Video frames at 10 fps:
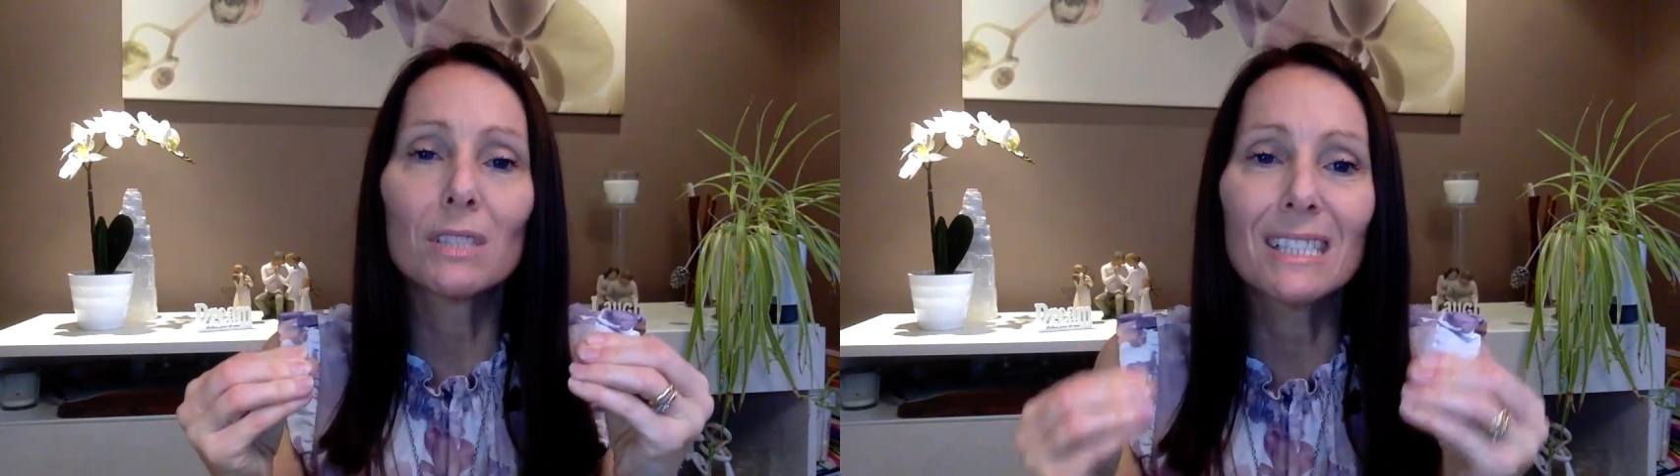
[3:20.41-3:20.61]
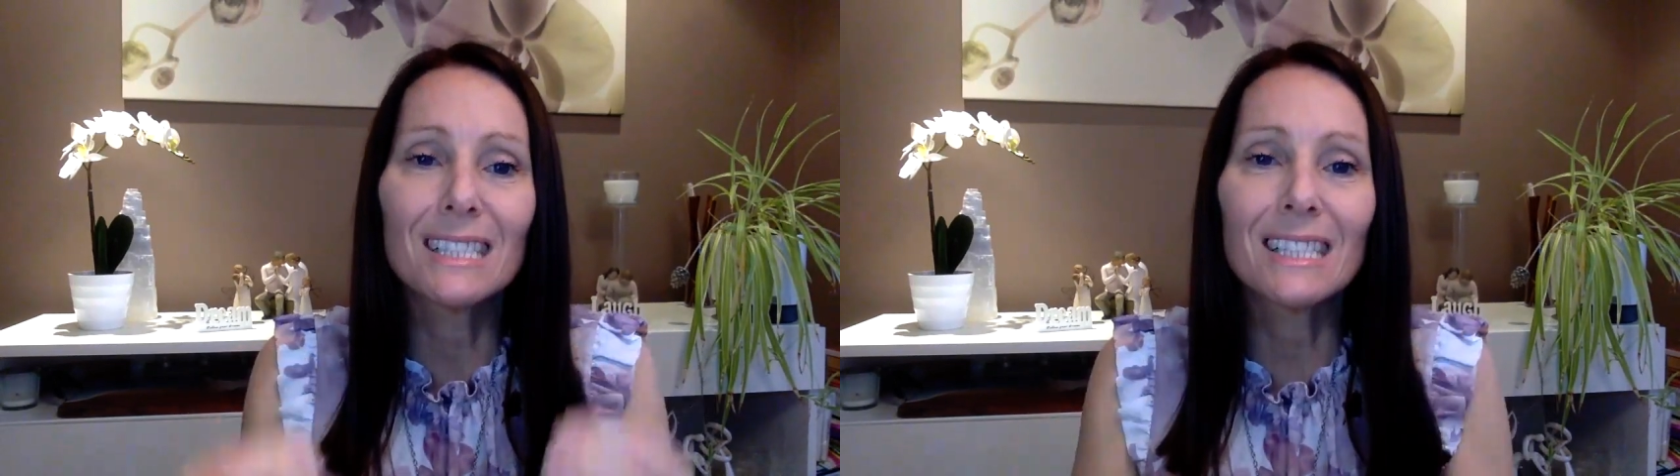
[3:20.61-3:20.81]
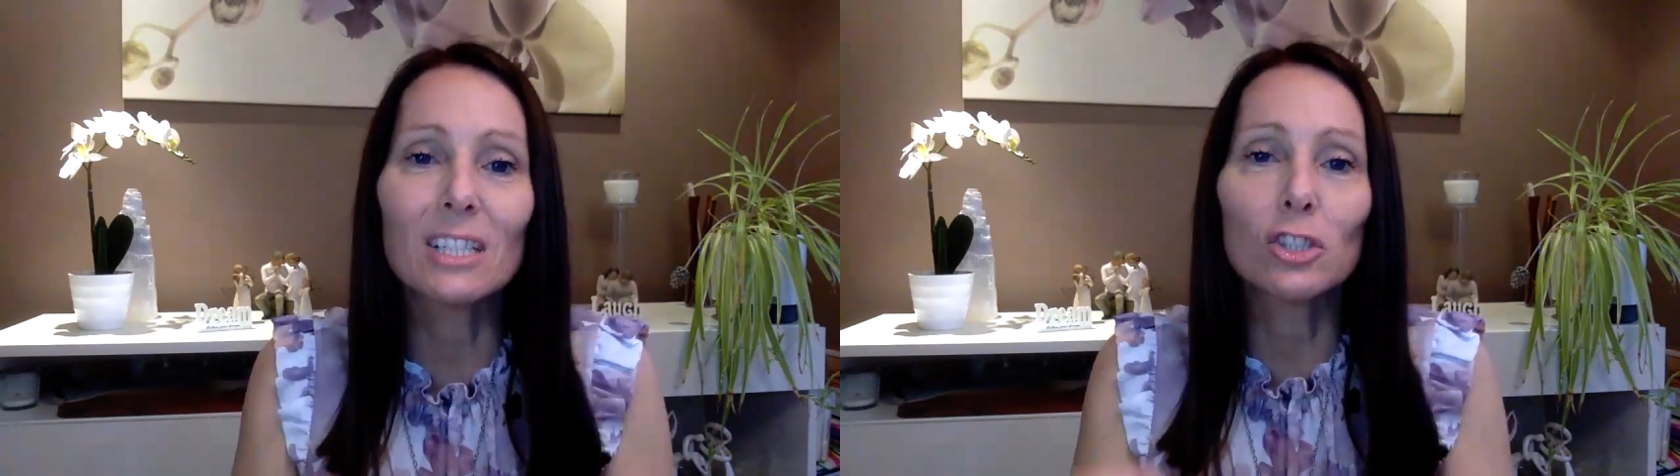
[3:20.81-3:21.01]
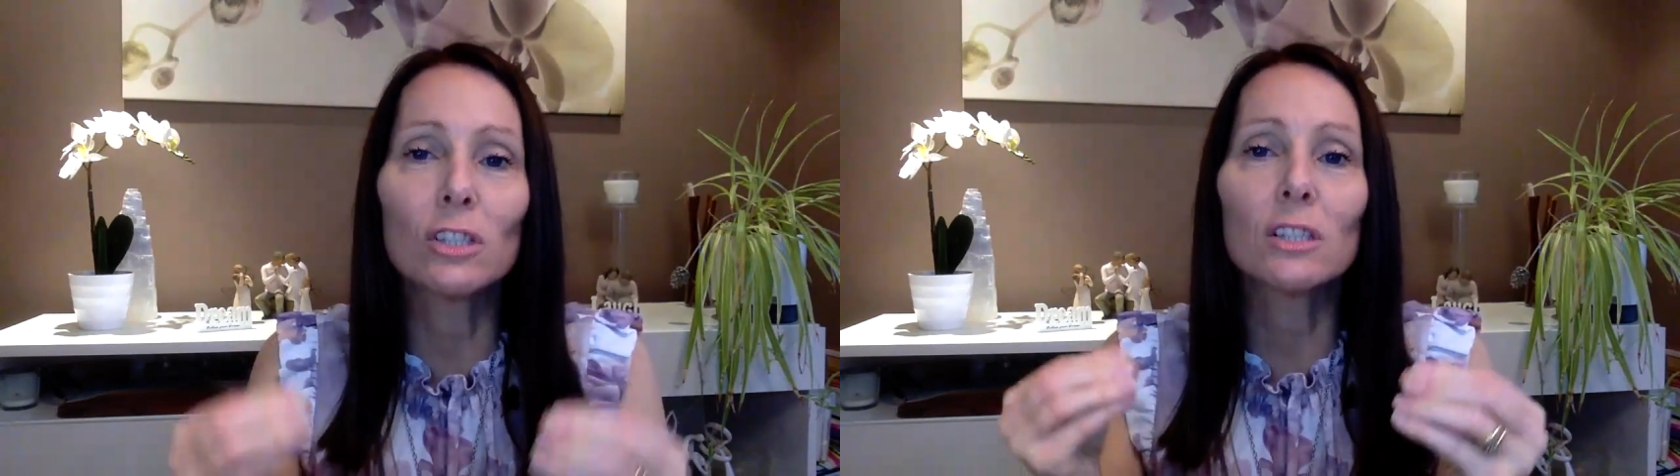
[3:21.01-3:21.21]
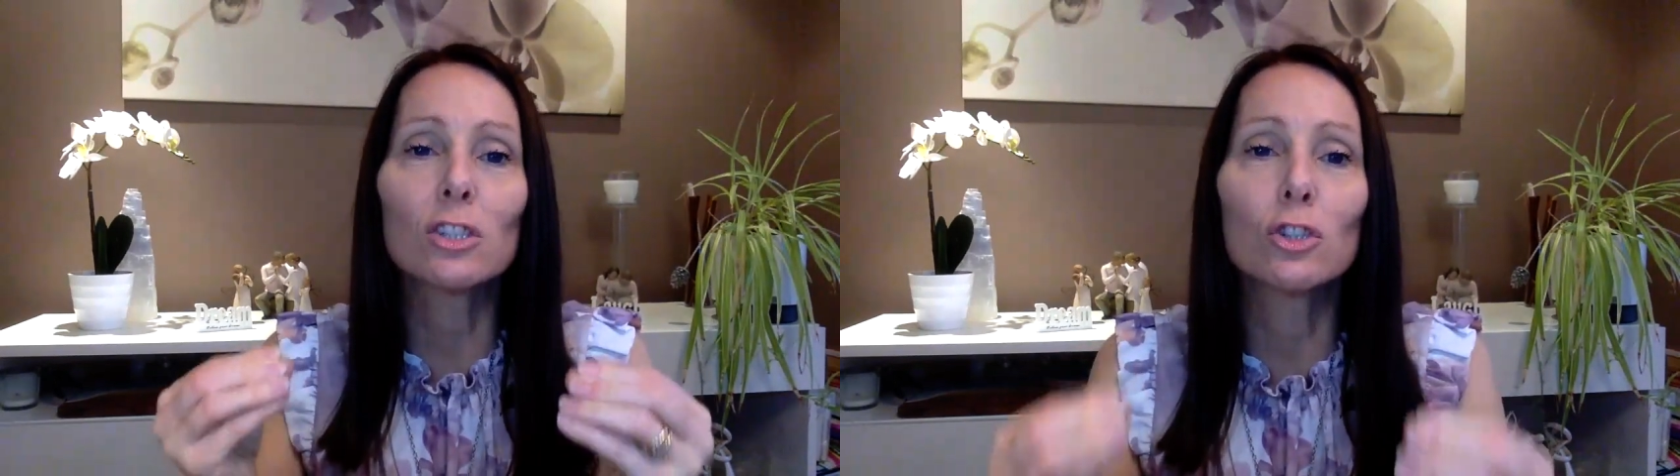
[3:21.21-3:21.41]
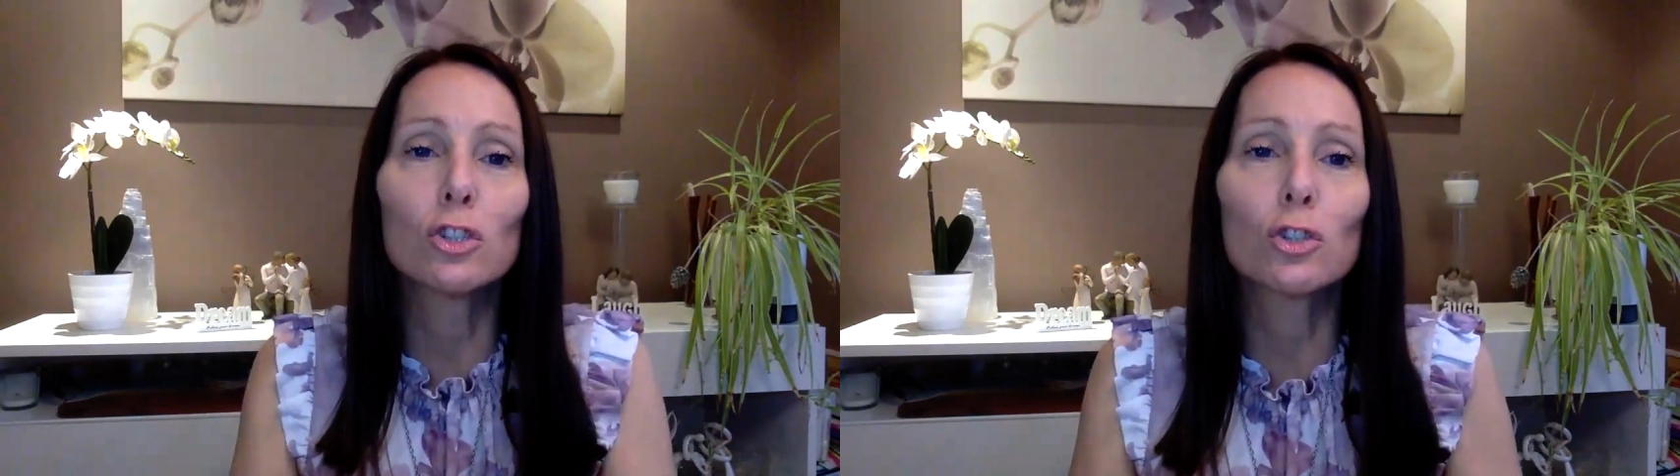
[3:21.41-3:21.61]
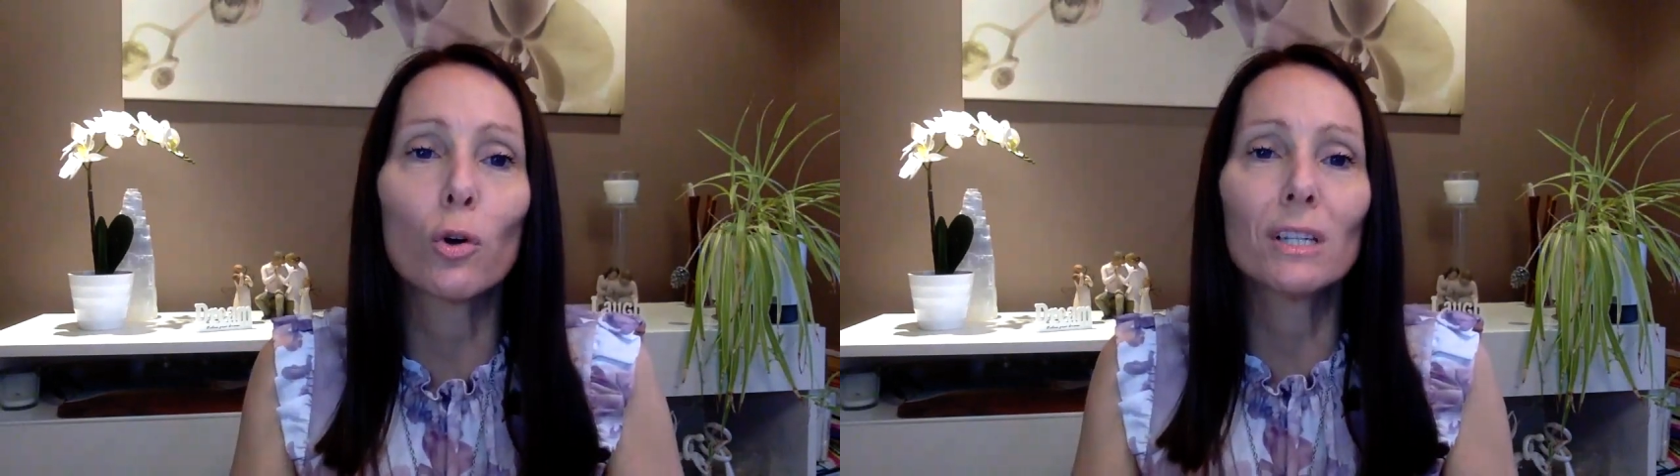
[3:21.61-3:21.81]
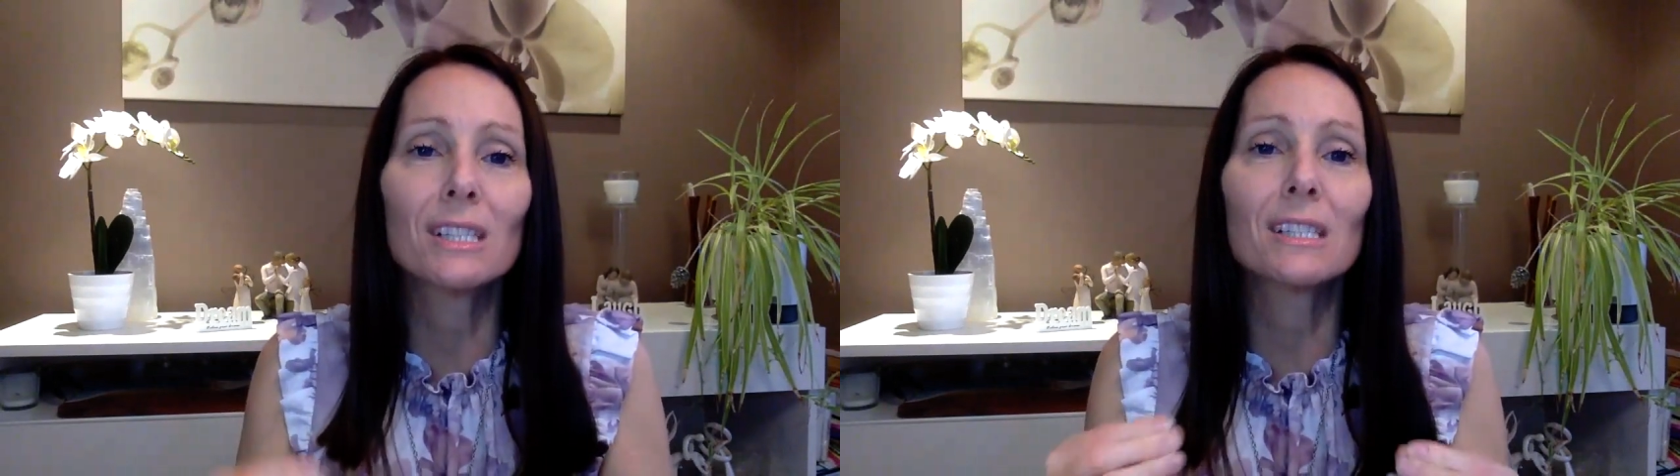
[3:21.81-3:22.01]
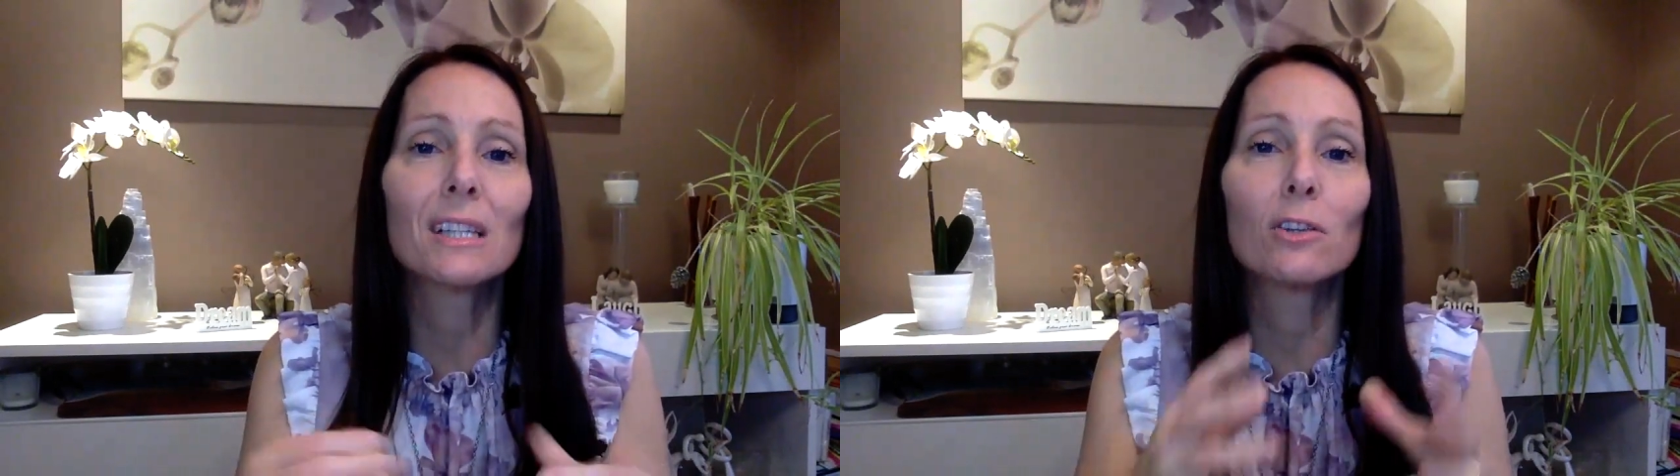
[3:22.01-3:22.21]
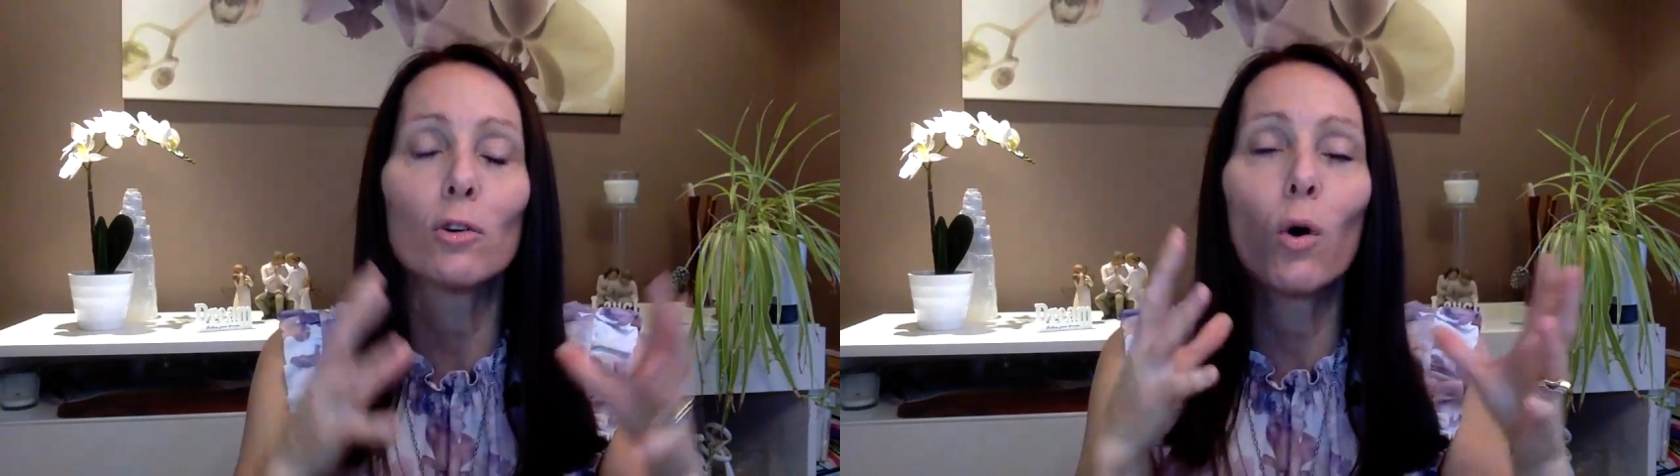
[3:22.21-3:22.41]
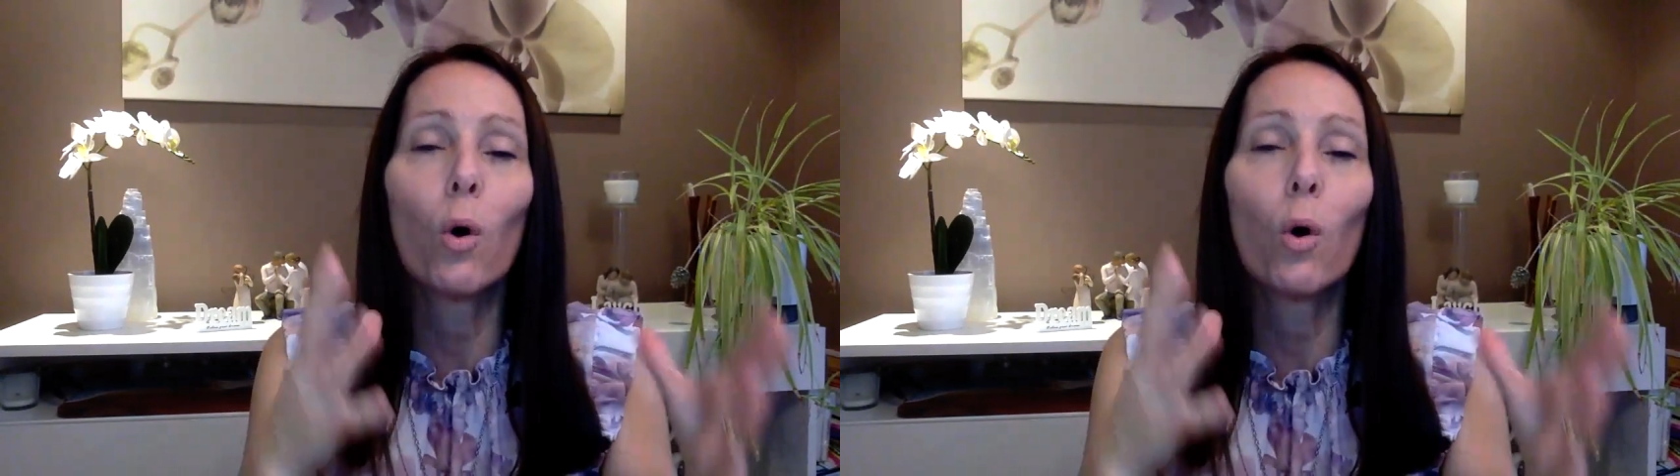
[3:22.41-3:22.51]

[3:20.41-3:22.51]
decisions and choices in their